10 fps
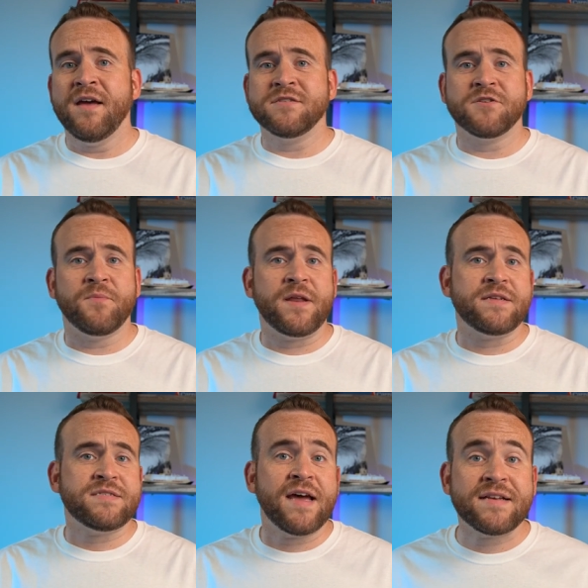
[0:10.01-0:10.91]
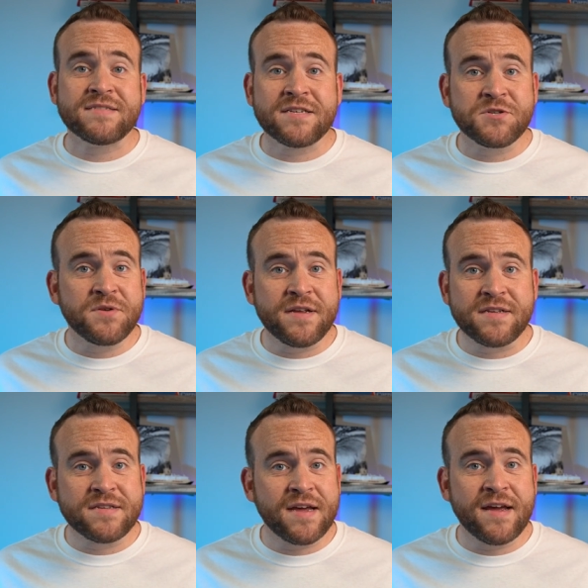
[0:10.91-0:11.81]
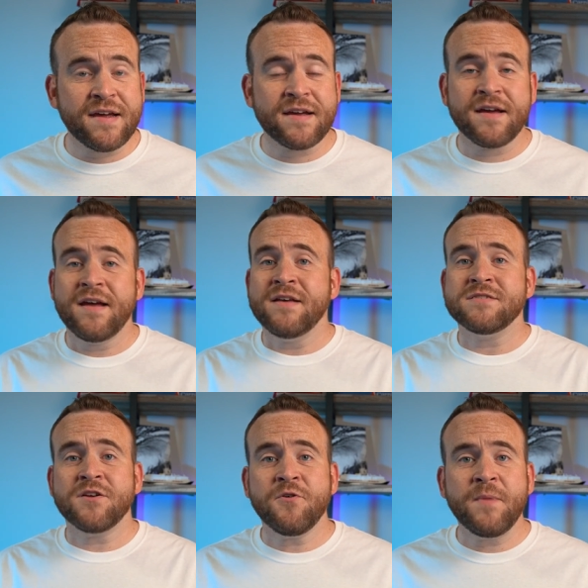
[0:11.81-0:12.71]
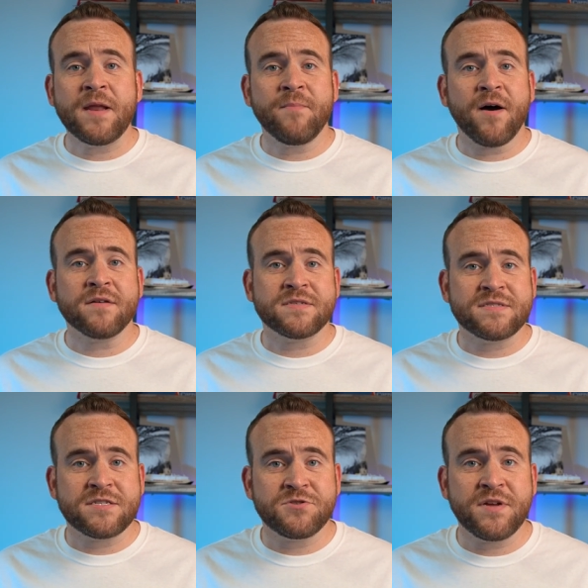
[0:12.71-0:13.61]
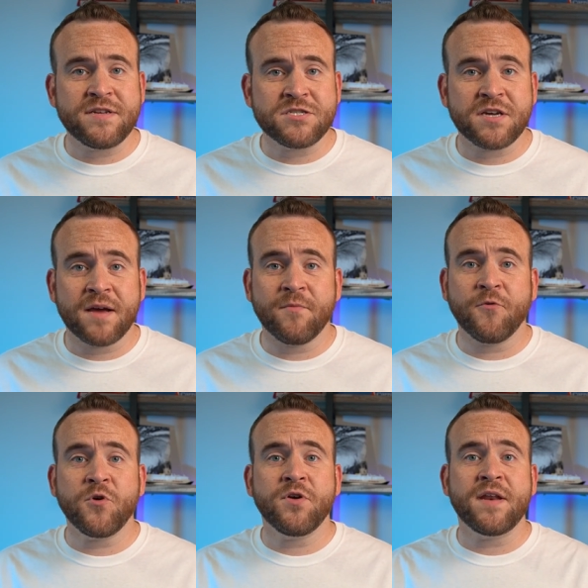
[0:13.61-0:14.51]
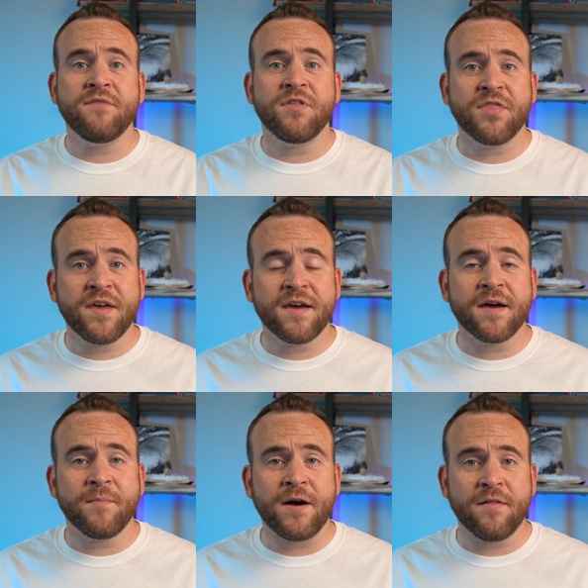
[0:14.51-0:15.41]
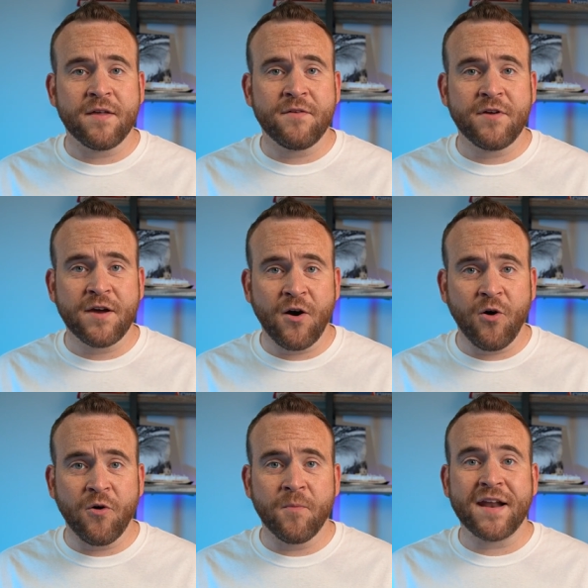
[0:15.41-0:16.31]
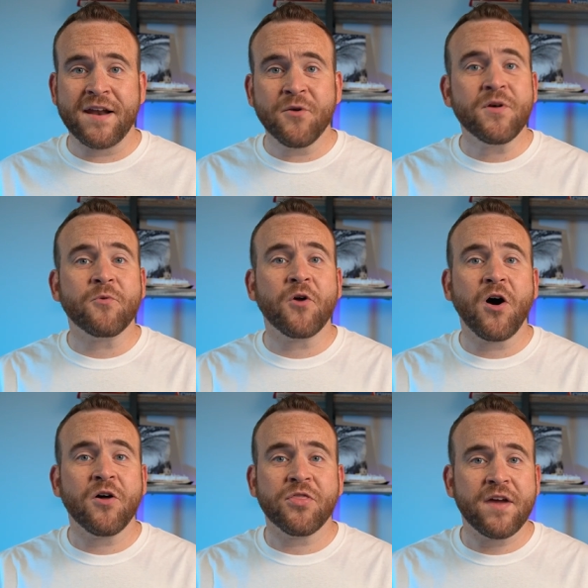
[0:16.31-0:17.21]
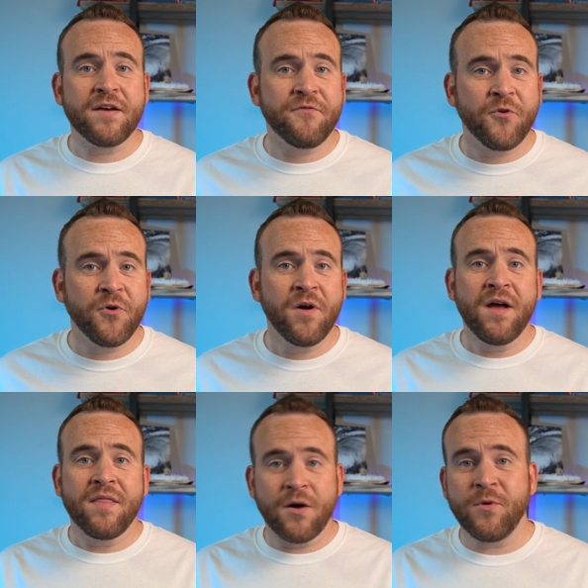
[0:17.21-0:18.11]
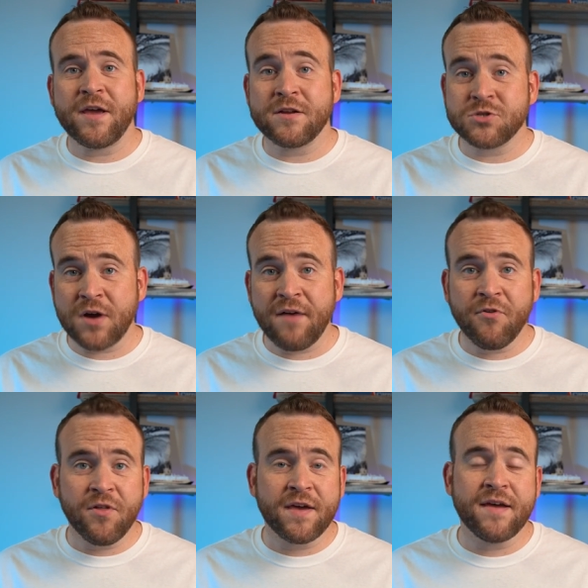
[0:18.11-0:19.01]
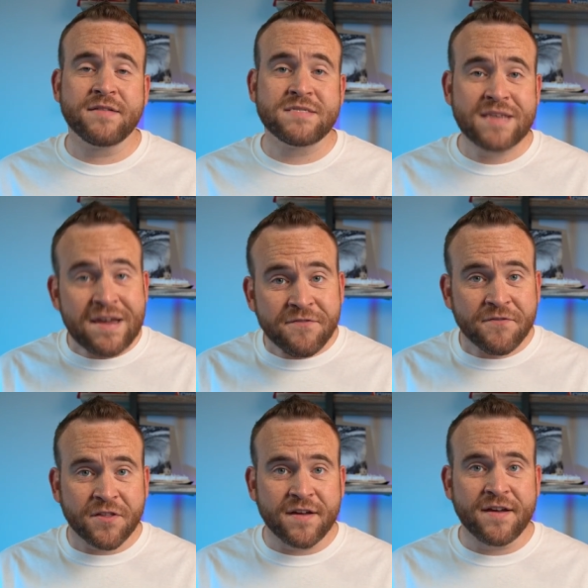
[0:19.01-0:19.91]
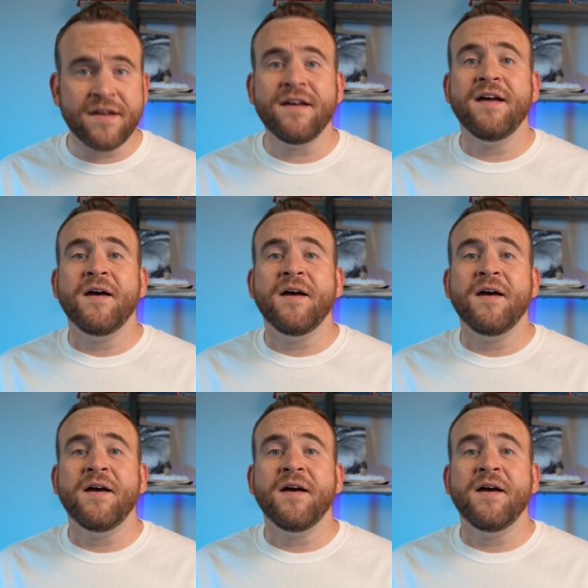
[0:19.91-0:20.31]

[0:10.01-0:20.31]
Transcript: so many tests that you need to take, so many boxes that you need to check before you can even think about leaving home. I know that we're all thankful that we can travel again safely,